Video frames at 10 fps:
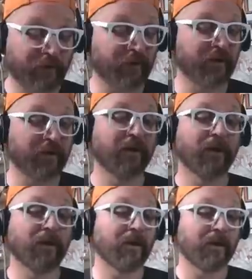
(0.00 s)
the
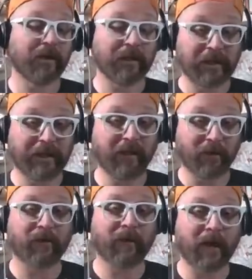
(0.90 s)

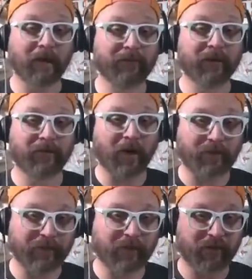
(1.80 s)
leader of this
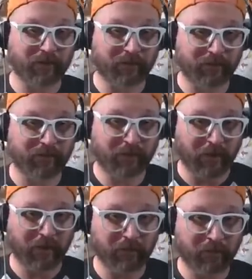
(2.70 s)
offensive
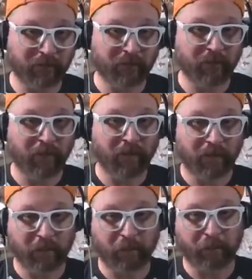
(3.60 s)
team
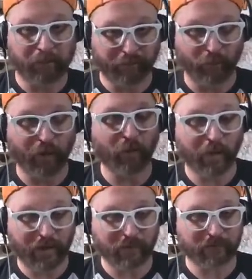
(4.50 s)
before he
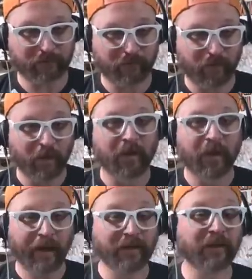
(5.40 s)
went out.
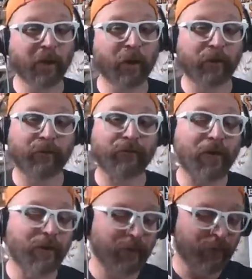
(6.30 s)
Hendon Hooker's
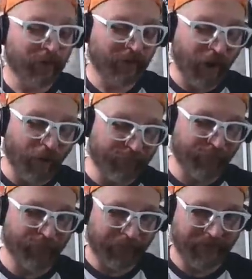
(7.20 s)

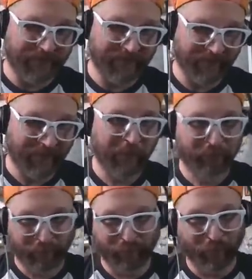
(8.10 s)
comfort blanket
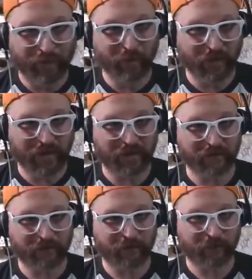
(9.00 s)
before he went out.